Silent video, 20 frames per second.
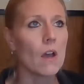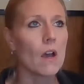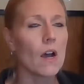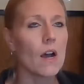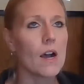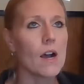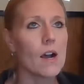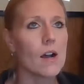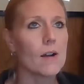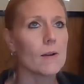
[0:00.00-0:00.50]

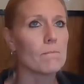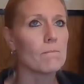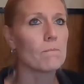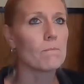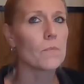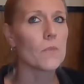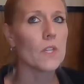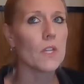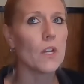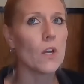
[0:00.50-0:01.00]

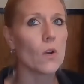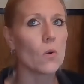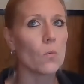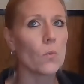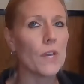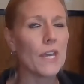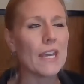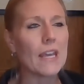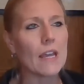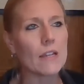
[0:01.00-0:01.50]

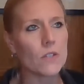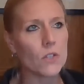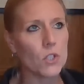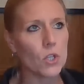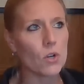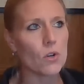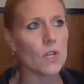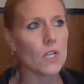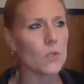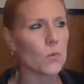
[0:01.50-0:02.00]
We as
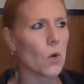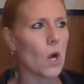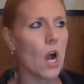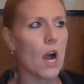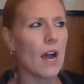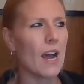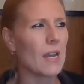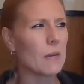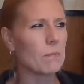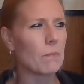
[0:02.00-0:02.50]
attorneys were
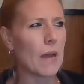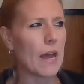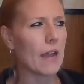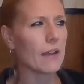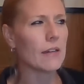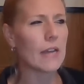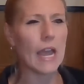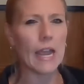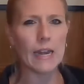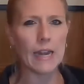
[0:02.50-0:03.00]
on by
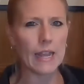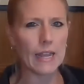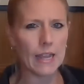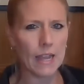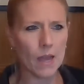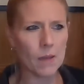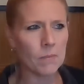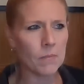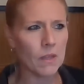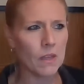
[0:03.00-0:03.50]
9
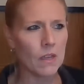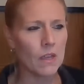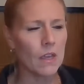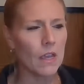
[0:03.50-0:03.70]
a.m.